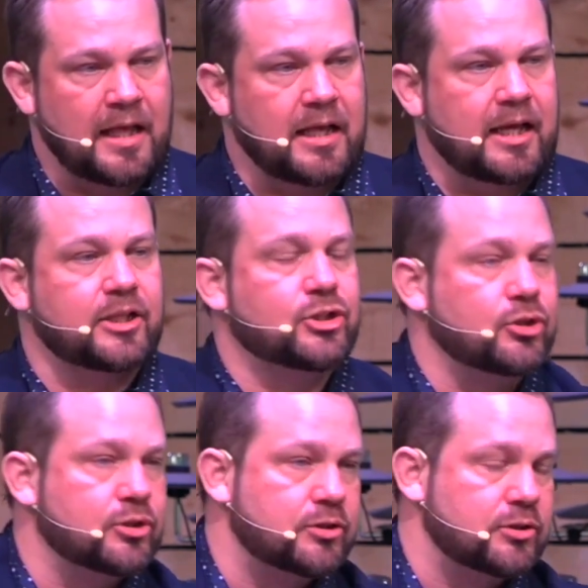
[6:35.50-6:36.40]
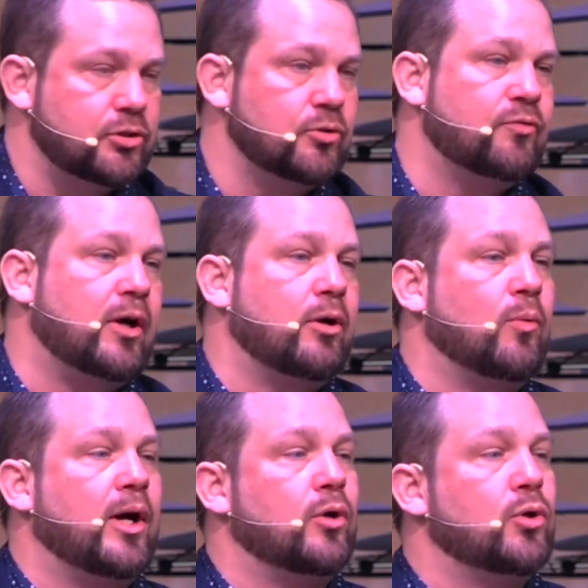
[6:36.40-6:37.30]
And the church knew very
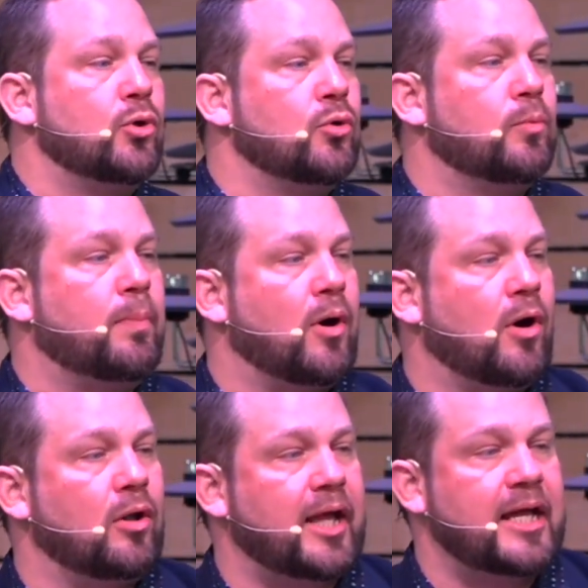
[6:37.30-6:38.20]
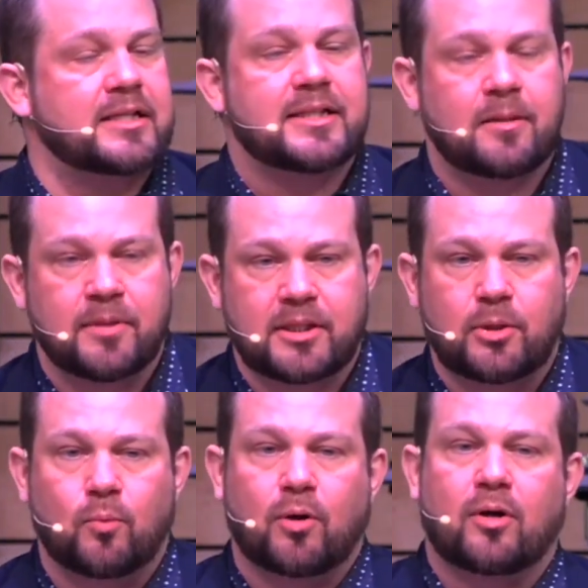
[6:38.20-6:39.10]
well who Paul and Timothy
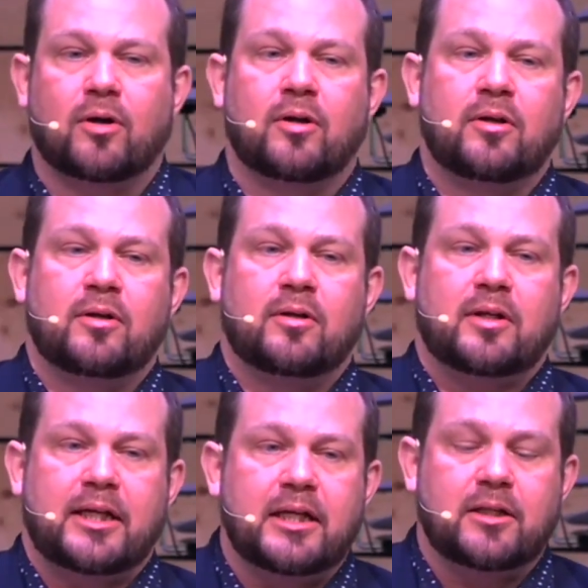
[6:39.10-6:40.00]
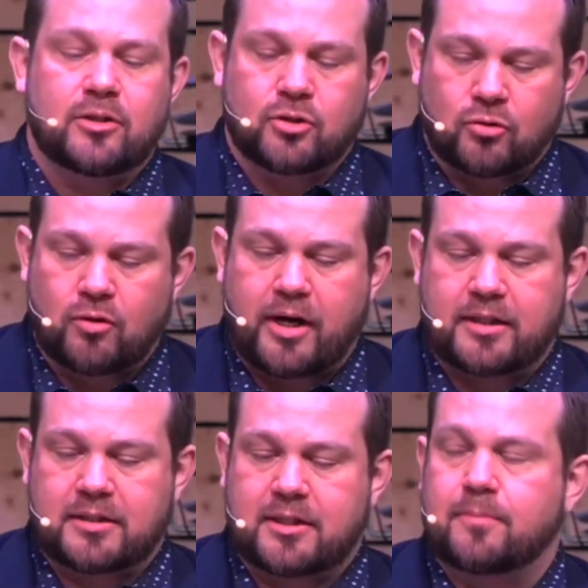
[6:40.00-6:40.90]
were in
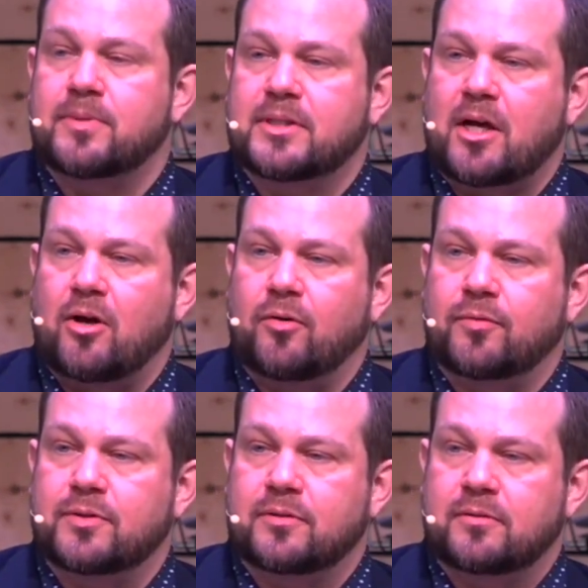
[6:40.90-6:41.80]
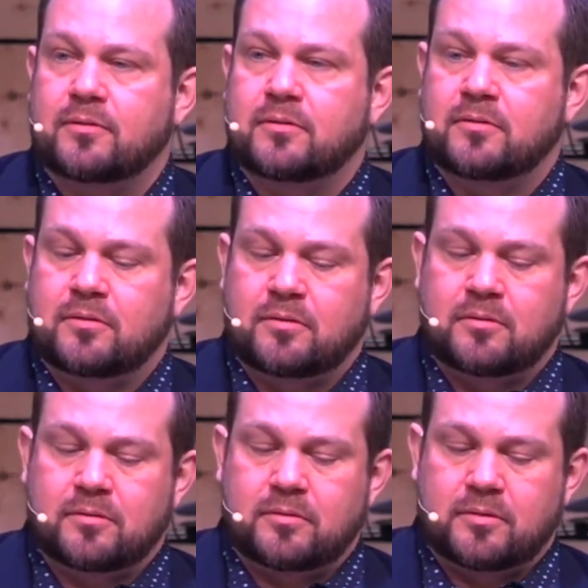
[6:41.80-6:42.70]
Christ themselves.
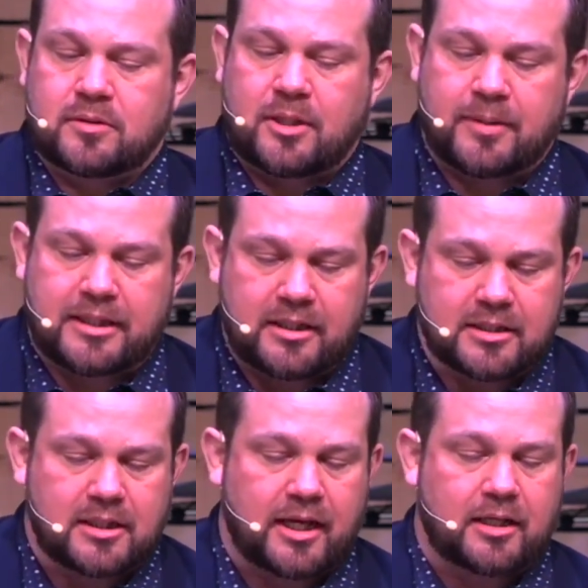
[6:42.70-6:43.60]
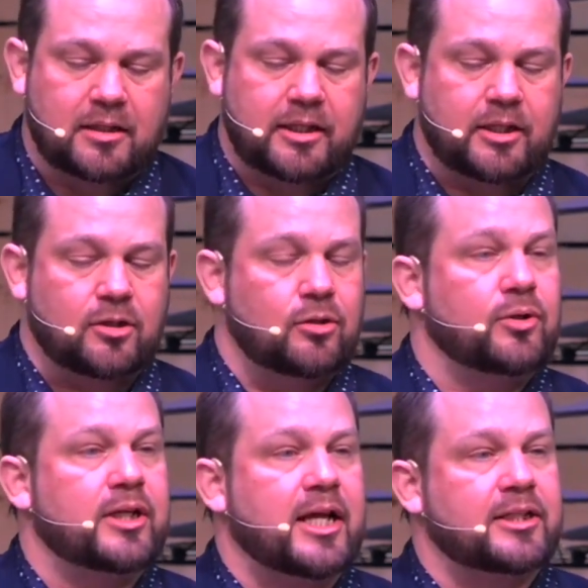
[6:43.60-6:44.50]
Timothy is likely
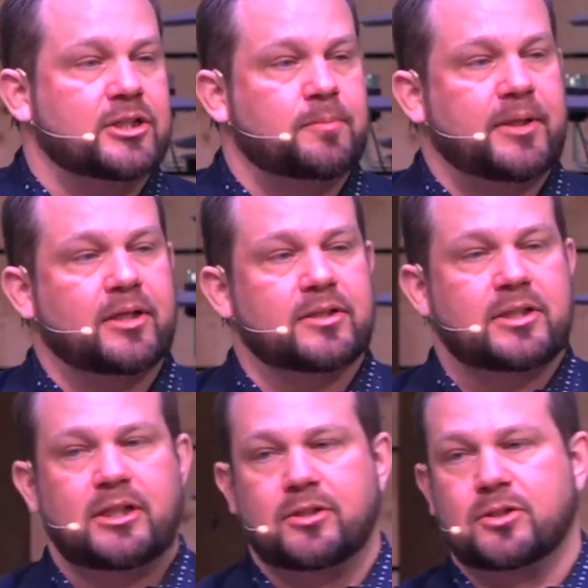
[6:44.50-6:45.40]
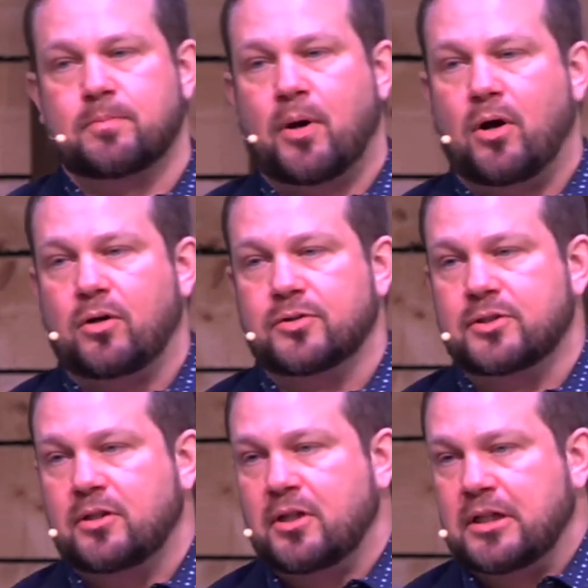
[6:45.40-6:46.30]
included not just because he is Paul's
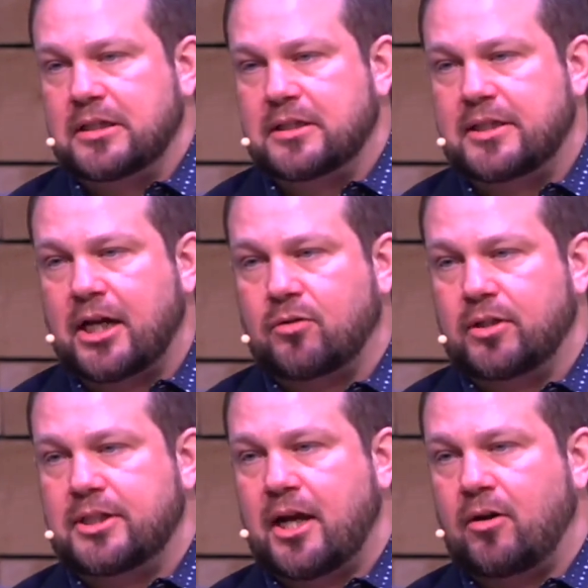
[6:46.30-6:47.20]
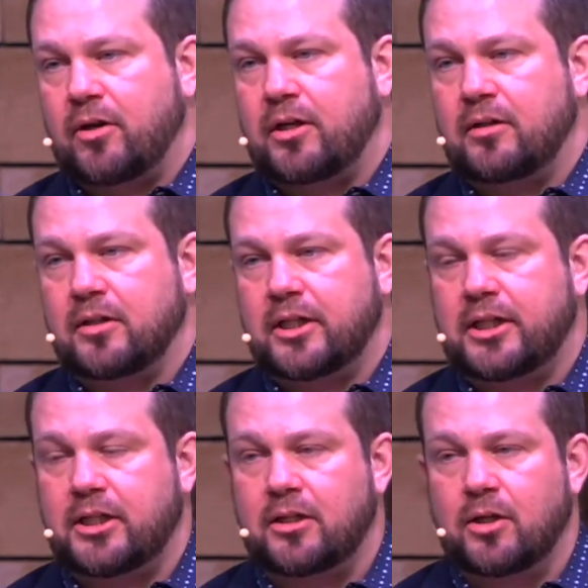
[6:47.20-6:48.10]
secretary, that
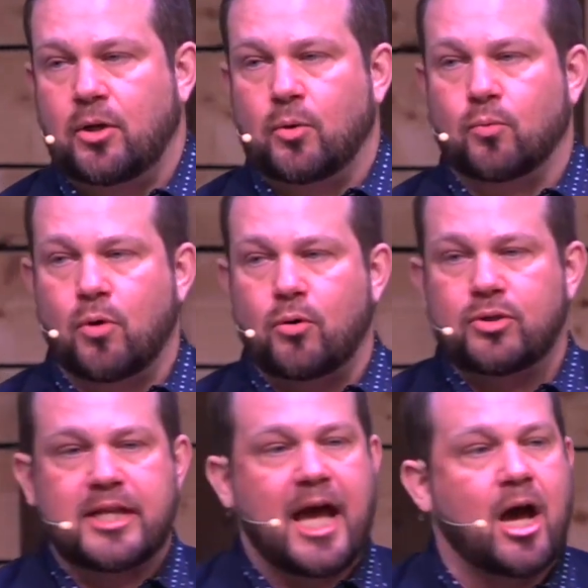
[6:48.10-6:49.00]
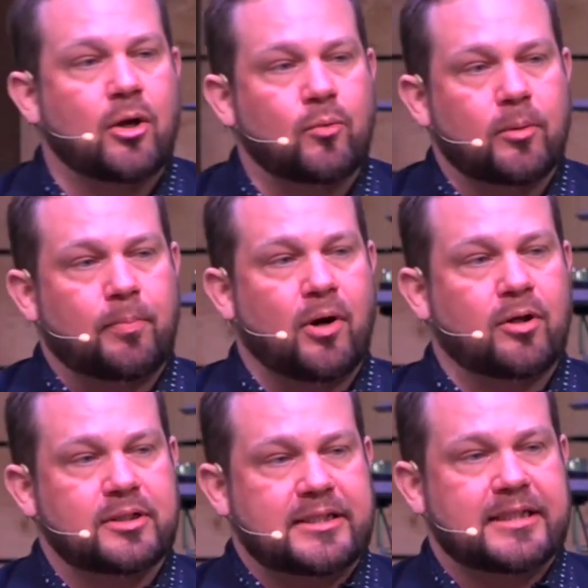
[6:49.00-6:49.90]
he wrote down what Paul
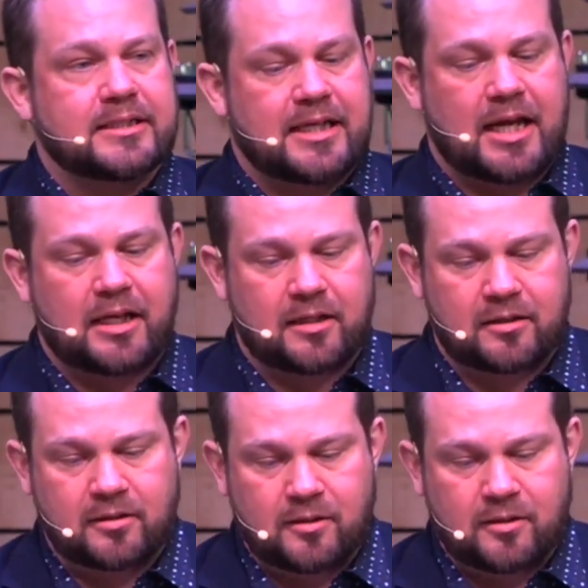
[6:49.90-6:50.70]
dictated,